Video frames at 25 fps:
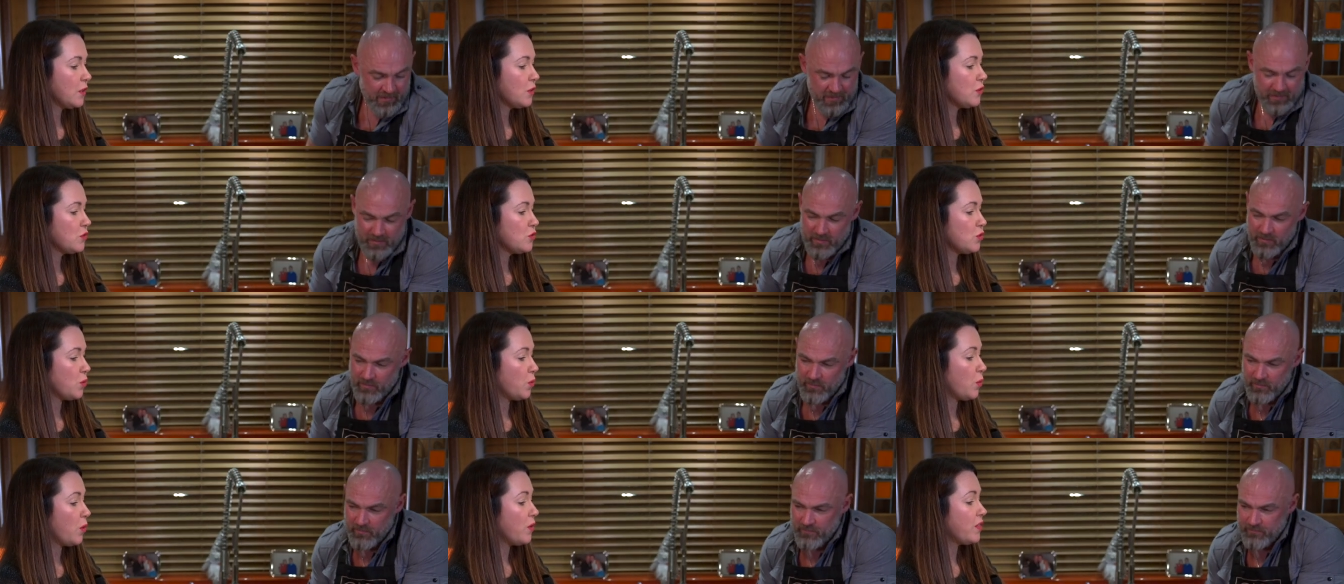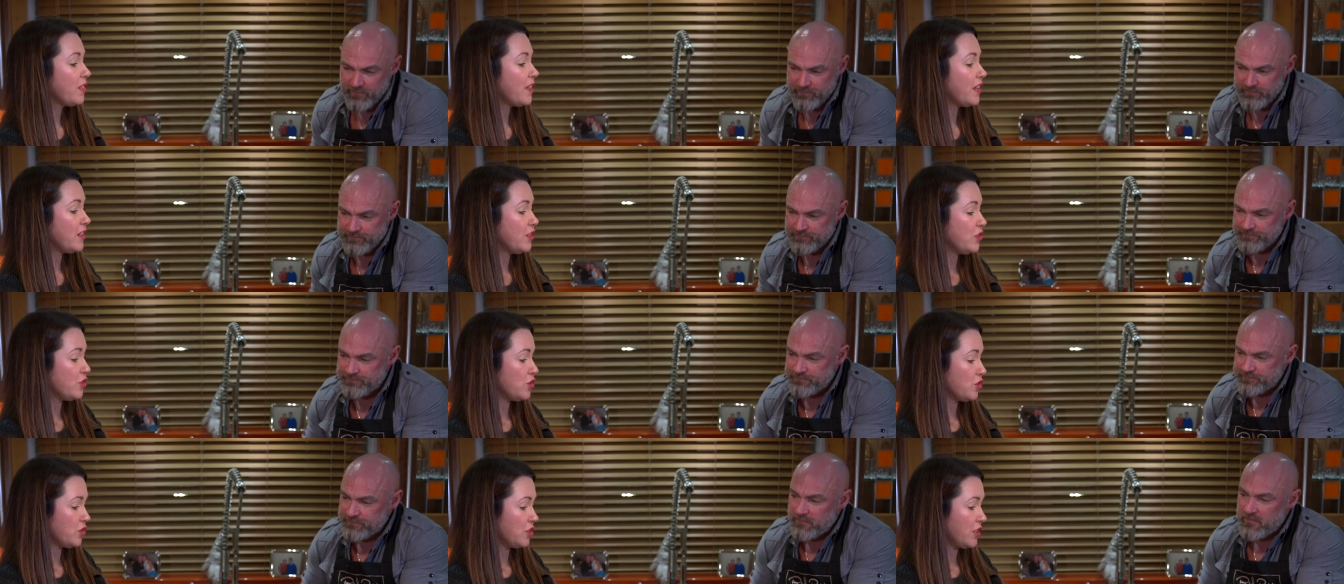Speaker 1: So
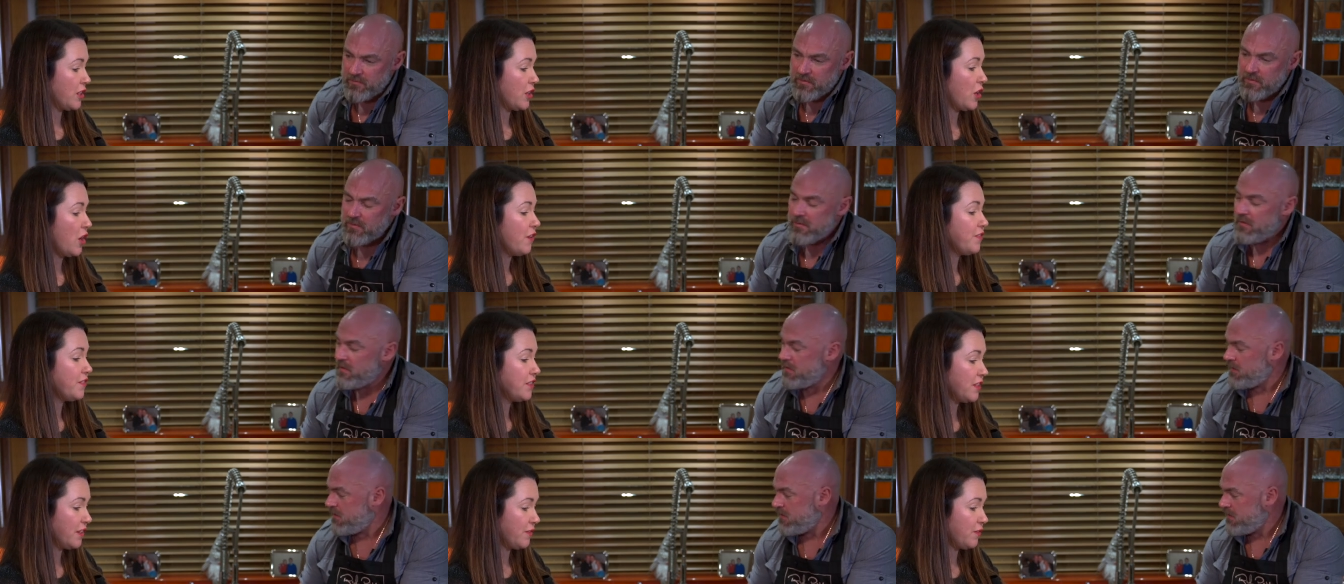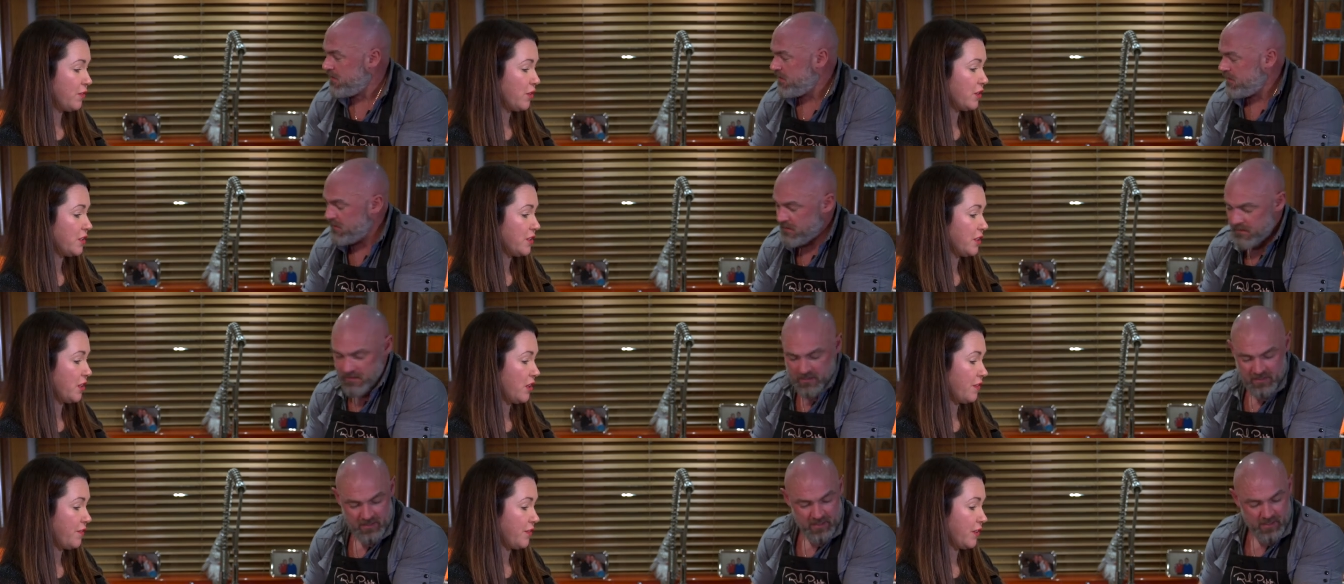you just take off the
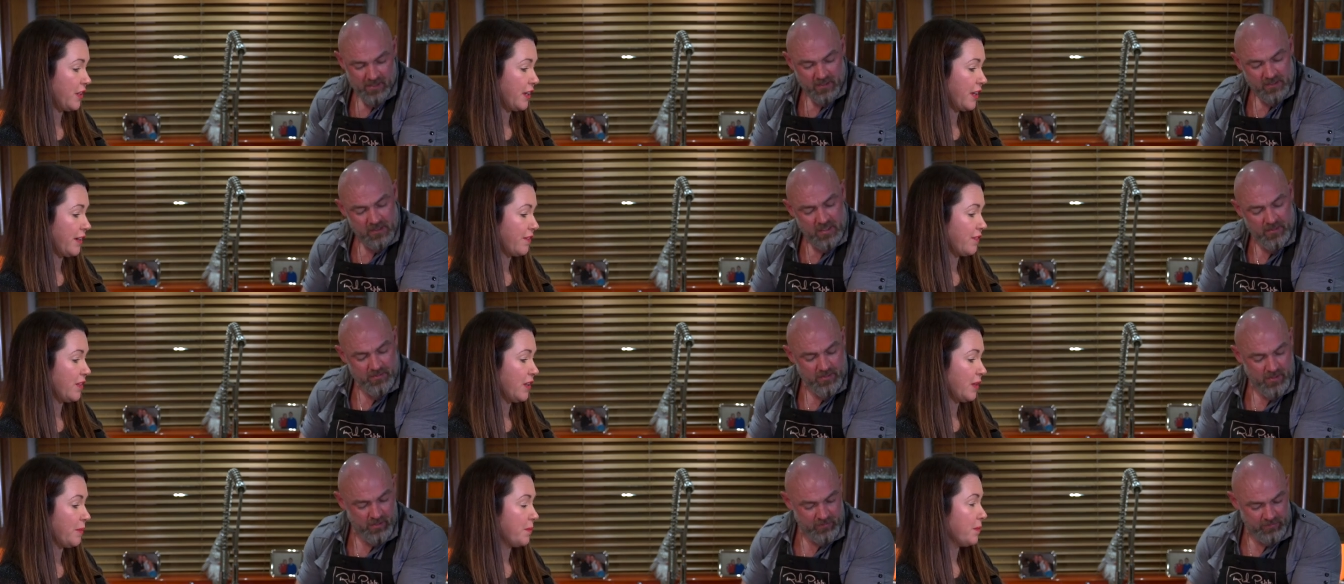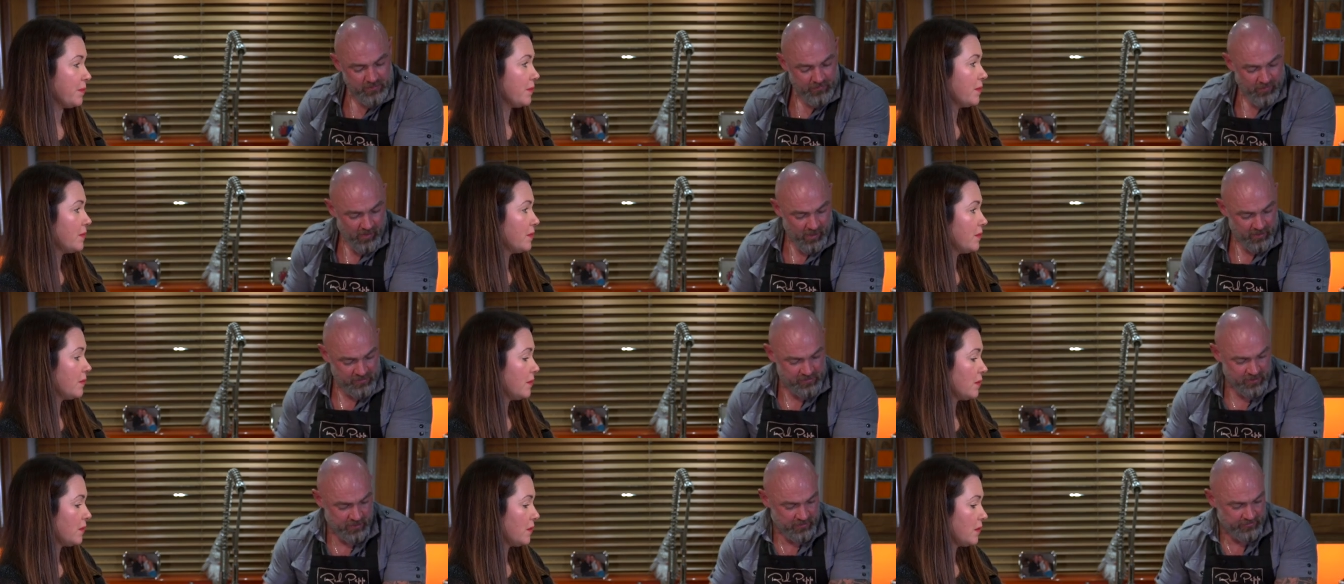tinfoil, take off the quick. Give me out
Speaker 2: the
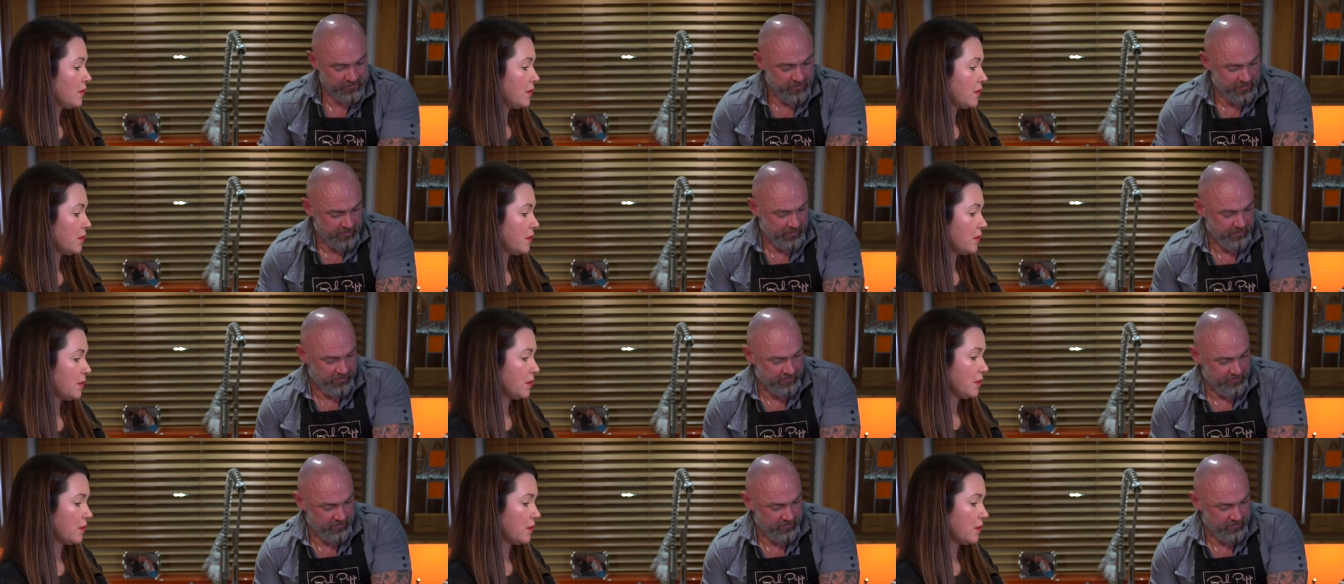rock salt out of